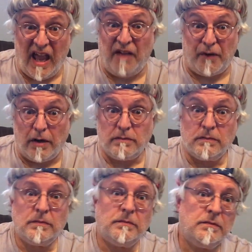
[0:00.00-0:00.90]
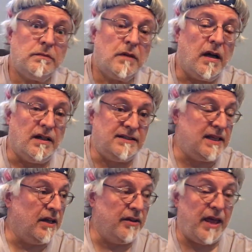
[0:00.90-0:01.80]
ever
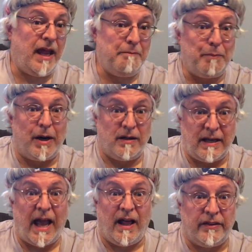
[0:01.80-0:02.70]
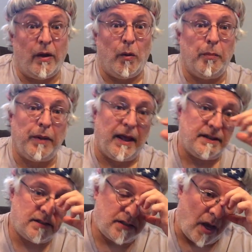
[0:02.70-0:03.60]
until they burn down the whole
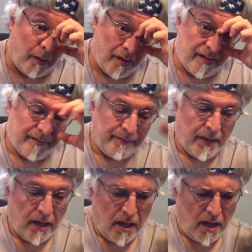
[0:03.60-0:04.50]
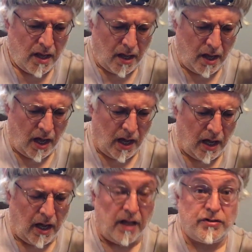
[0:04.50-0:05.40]
place. So
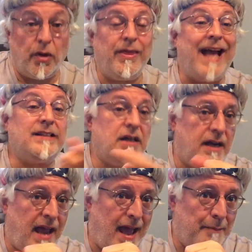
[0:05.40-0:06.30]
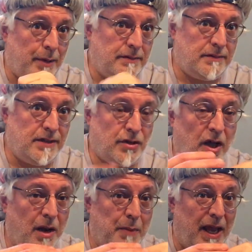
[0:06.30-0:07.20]
that's going to happen. It's
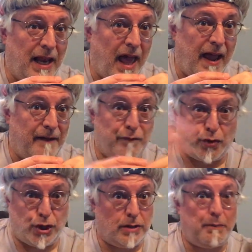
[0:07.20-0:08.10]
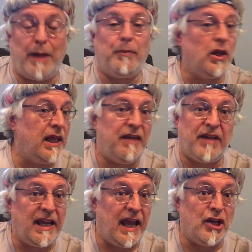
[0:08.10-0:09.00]
going to be like people
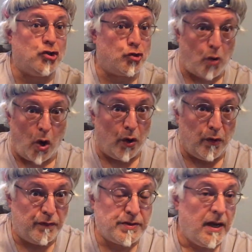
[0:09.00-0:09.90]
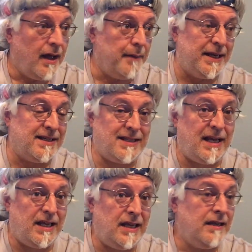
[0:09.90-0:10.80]
leaving in droves. I mean,
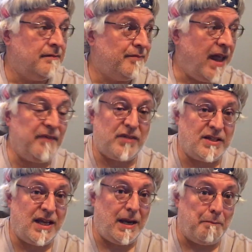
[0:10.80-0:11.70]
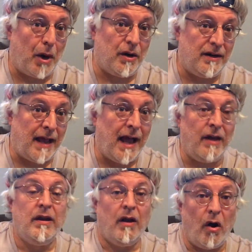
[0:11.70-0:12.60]
half the city burned
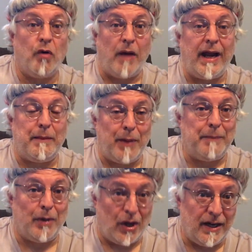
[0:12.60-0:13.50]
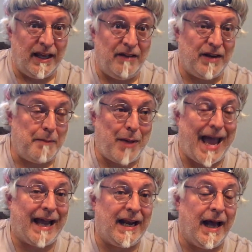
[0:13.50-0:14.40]
down. Already people are leaving and
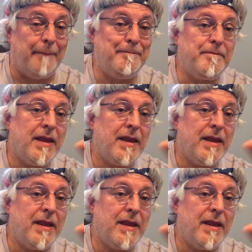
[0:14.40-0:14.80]
packing up.